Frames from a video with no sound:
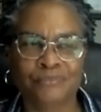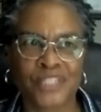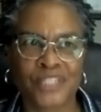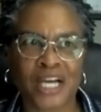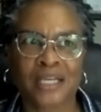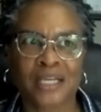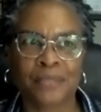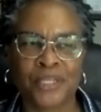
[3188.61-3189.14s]

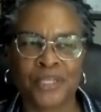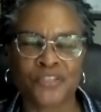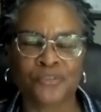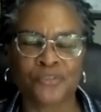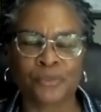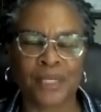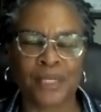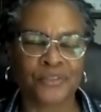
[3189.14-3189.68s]
documents
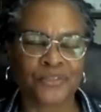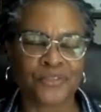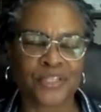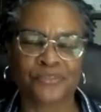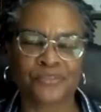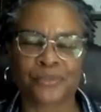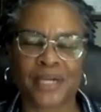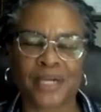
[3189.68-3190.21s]
from other
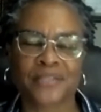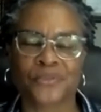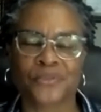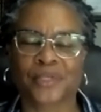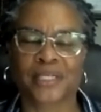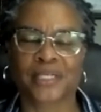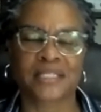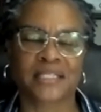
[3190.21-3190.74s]
civil rights
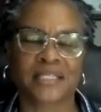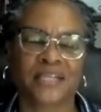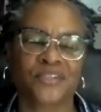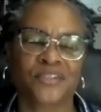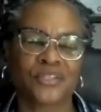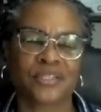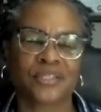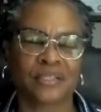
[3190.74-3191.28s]

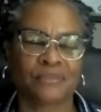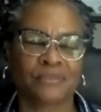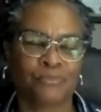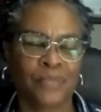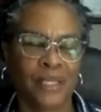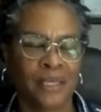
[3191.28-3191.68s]
organizations and